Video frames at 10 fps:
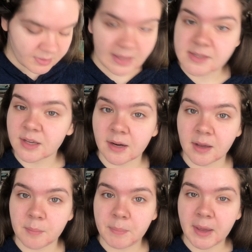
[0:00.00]
That's
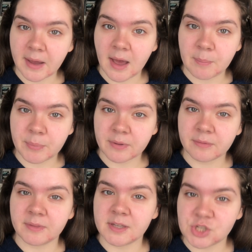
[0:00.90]
gonna pick up
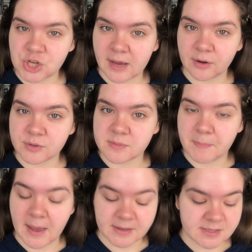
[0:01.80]
these shadows
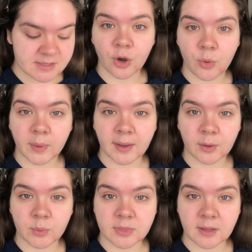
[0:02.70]
best. Going
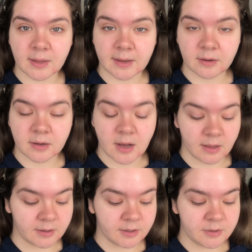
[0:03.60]
in with the lighter
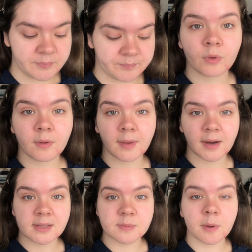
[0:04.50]
color,
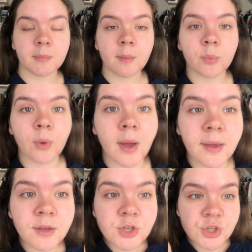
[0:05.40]
getting some on my
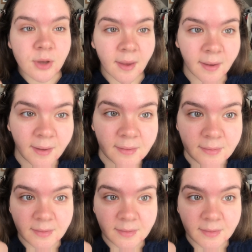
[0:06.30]
brush, and